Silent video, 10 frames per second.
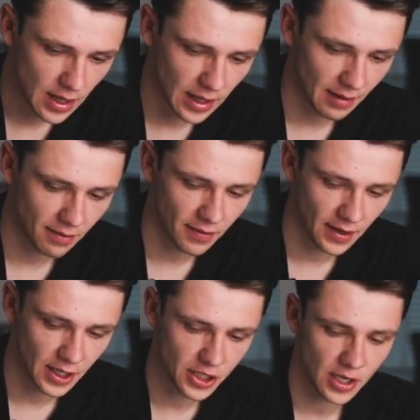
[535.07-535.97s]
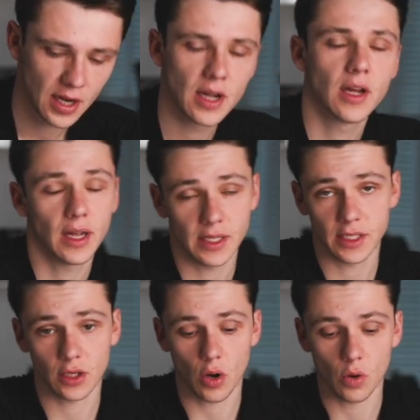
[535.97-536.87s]
and then finish into
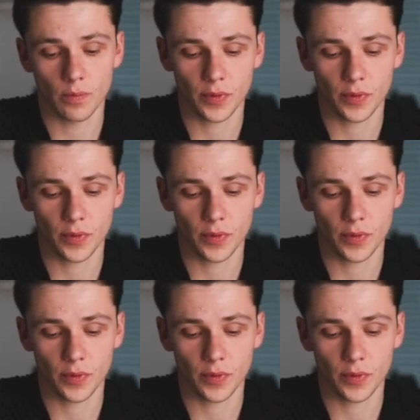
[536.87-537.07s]
the goal.